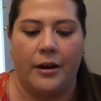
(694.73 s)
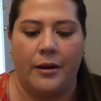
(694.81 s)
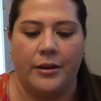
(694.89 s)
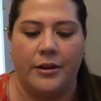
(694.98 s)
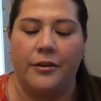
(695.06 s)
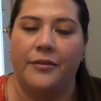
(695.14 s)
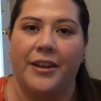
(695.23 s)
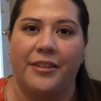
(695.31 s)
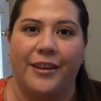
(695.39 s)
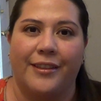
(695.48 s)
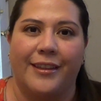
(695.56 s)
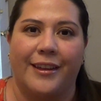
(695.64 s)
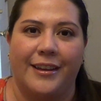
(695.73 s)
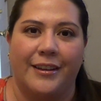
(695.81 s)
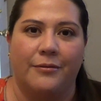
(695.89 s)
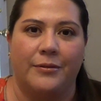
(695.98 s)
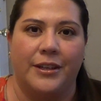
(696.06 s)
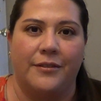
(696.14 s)
if I think that
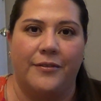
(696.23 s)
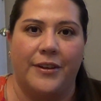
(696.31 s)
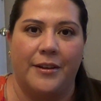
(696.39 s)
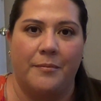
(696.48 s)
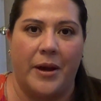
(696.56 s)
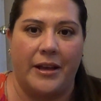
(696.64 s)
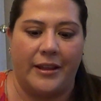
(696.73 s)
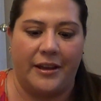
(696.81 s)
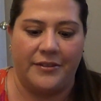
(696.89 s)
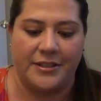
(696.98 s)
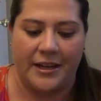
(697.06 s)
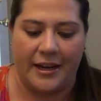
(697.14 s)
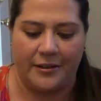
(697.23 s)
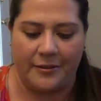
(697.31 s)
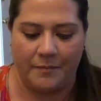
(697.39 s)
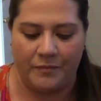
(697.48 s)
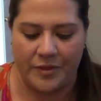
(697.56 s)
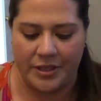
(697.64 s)
it would fit my
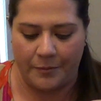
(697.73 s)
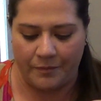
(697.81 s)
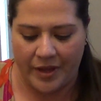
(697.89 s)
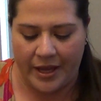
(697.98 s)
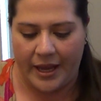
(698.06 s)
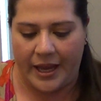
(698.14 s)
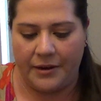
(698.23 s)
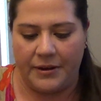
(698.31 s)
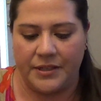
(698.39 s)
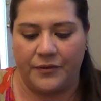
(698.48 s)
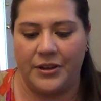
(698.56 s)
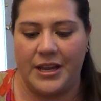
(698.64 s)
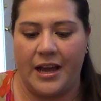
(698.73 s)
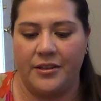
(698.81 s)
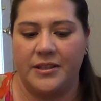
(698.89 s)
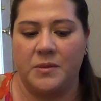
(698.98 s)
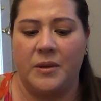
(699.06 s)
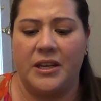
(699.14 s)
lifestyle. So anyways, for
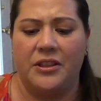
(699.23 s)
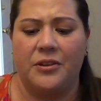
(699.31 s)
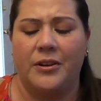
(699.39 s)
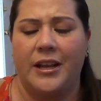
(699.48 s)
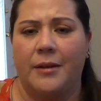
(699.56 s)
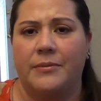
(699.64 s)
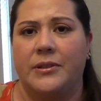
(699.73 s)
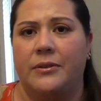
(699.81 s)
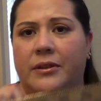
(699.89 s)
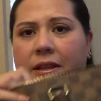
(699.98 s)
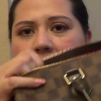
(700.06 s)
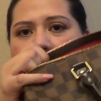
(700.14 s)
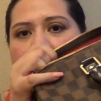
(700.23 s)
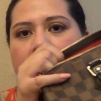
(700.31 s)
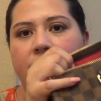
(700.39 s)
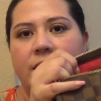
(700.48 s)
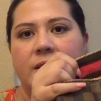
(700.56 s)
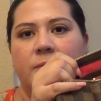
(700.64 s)
now, the Speedy 30, I absolutely
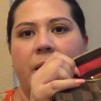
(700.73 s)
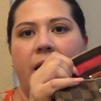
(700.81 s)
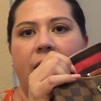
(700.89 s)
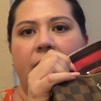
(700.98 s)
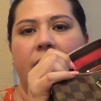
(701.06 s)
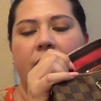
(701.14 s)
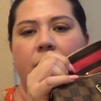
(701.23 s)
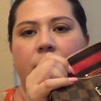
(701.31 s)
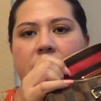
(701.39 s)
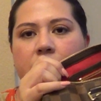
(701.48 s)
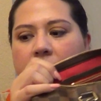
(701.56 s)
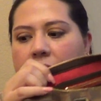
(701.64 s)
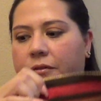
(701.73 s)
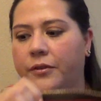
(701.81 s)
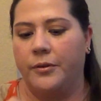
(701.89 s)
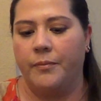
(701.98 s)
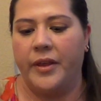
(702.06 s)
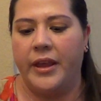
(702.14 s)
love this bag. It's
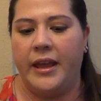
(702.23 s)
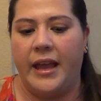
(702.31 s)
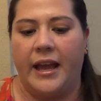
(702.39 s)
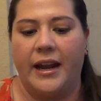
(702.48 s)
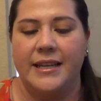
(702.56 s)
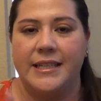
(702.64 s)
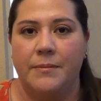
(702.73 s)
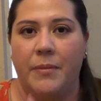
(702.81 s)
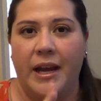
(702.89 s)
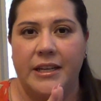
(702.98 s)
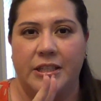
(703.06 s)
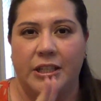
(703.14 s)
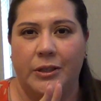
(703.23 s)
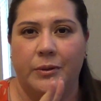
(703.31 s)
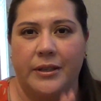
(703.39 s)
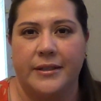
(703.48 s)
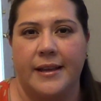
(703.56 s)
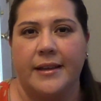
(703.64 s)
beautiful, and I did buy
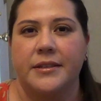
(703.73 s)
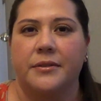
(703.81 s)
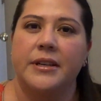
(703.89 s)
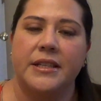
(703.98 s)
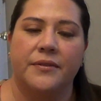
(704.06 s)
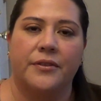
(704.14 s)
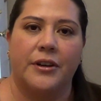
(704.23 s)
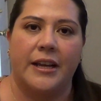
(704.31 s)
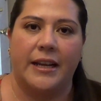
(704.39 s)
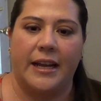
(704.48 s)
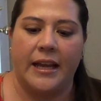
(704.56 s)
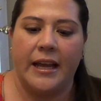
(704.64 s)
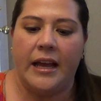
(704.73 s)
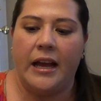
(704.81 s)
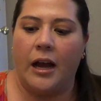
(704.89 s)
2 accessories for it, and